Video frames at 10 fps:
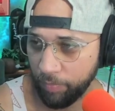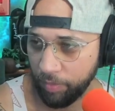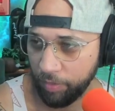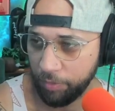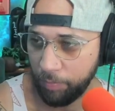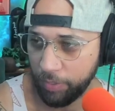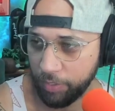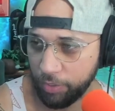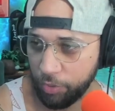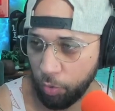This bitch
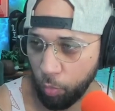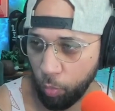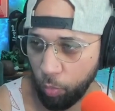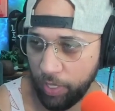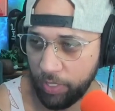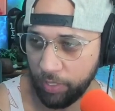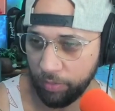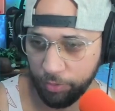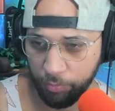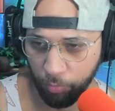is tweaking
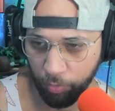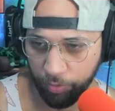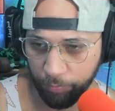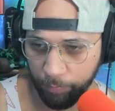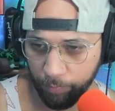this morning.